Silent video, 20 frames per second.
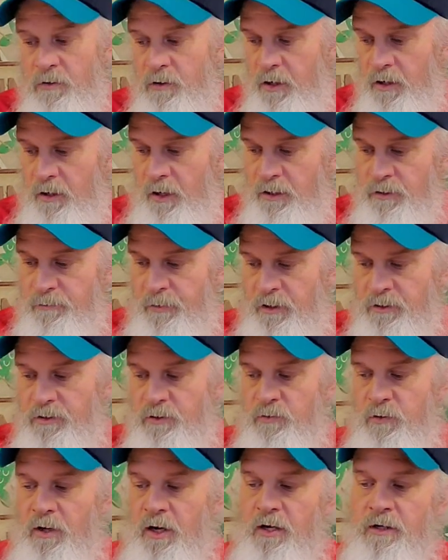And that's
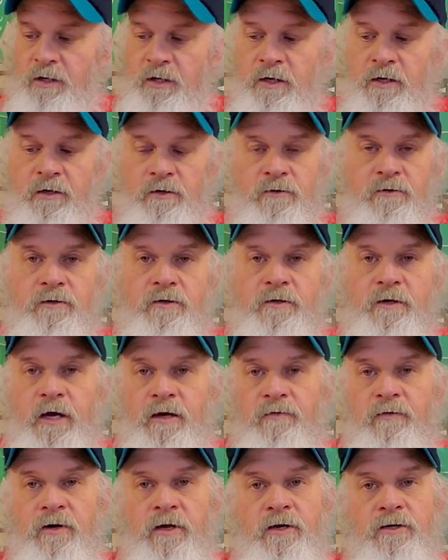basically what I did,
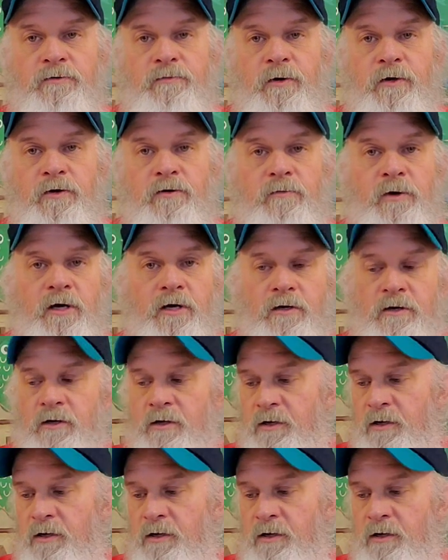KVD spinnerbait.